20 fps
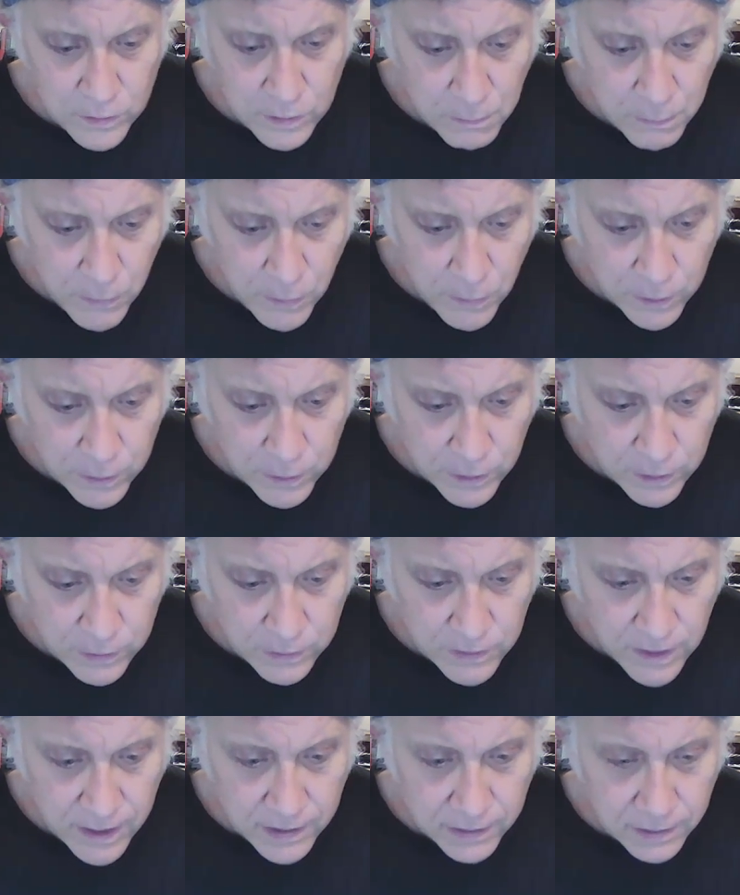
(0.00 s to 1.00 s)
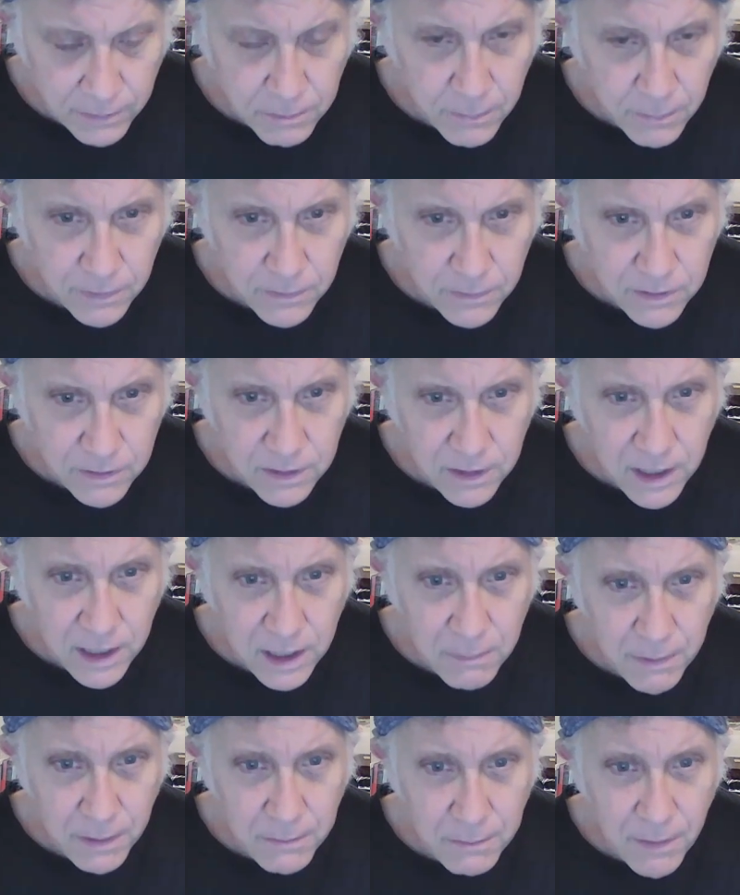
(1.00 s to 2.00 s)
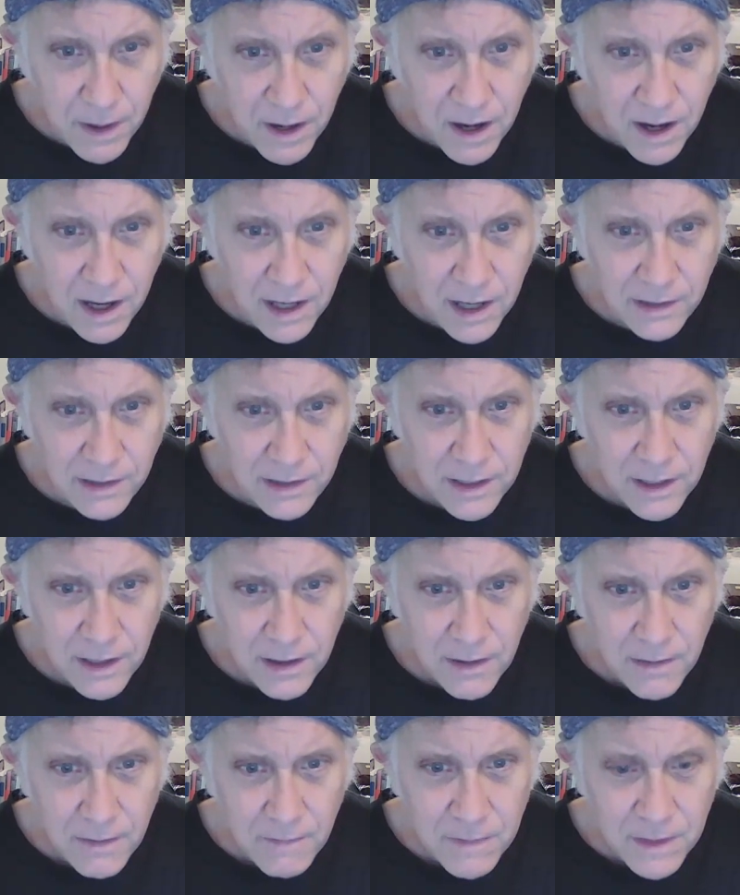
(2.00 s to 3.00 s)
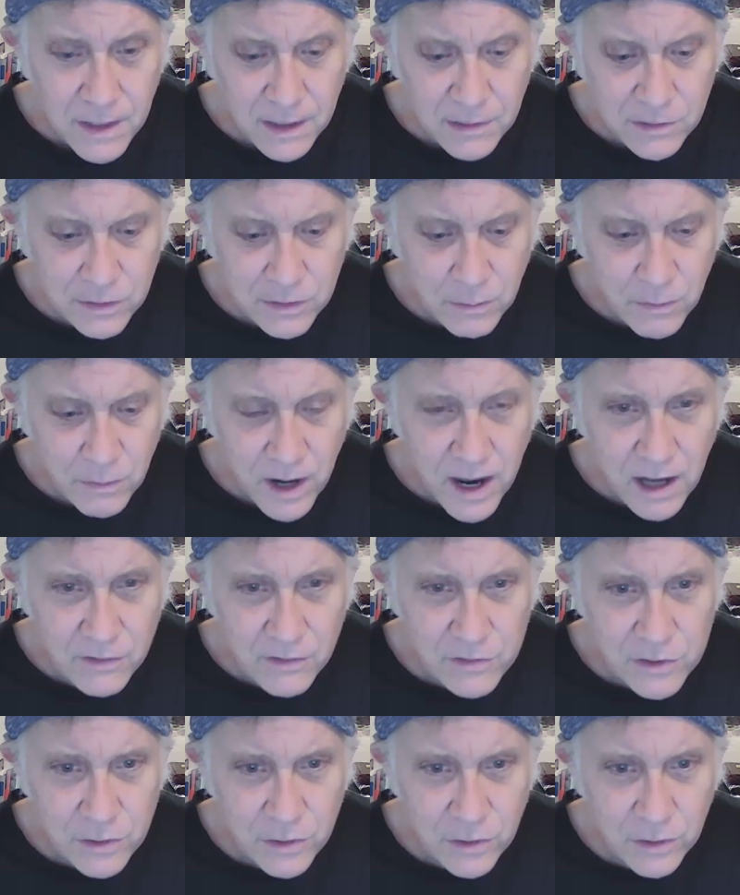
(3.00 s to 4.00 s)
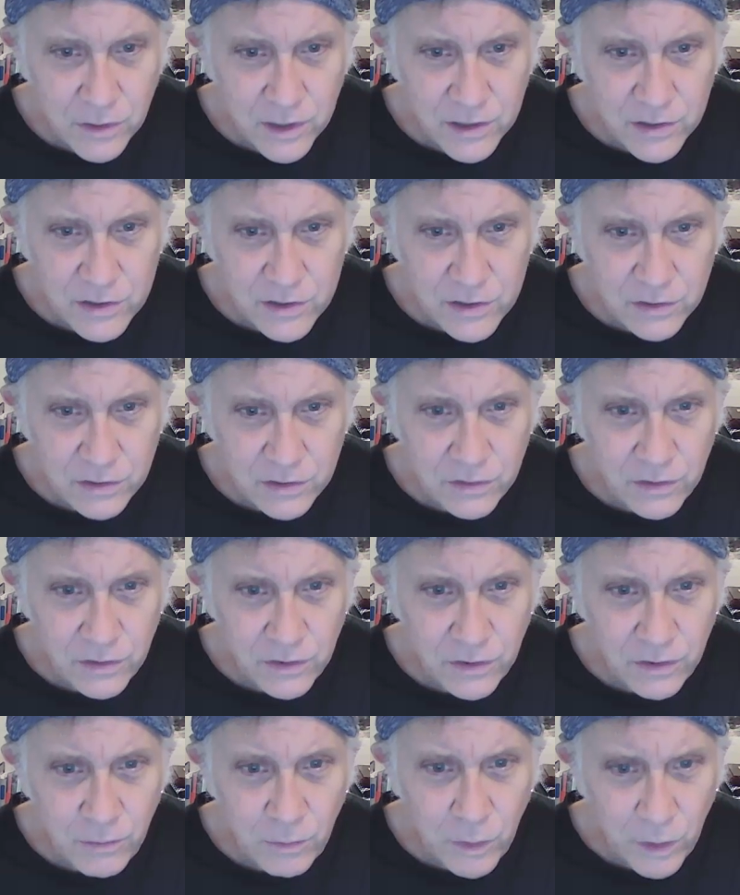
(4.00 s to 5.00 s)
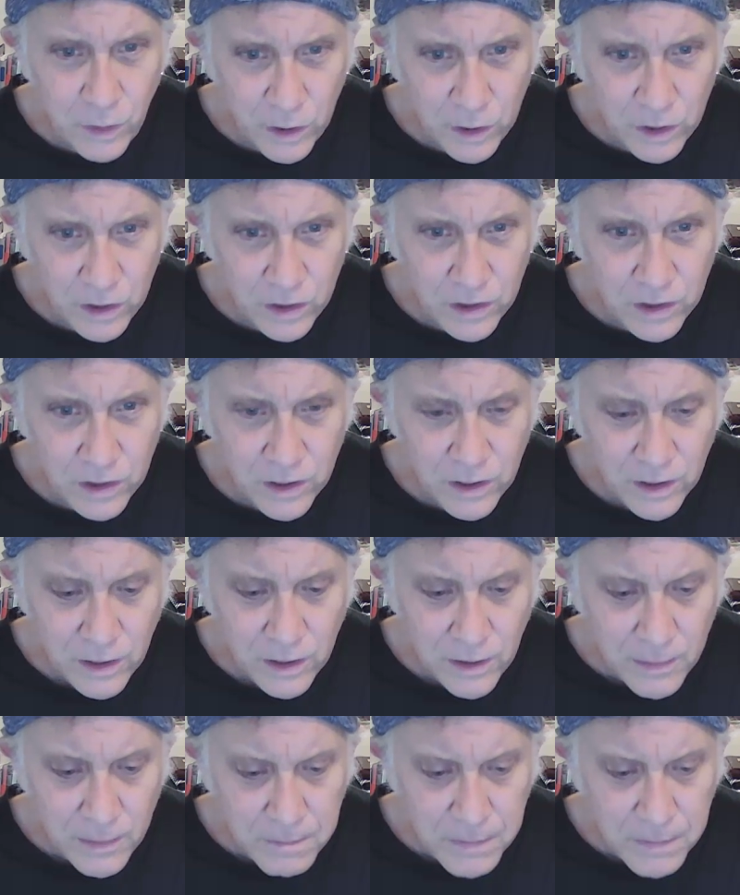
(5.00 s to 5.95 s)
you know, it's important to take and keep in mind that some rational issues are at work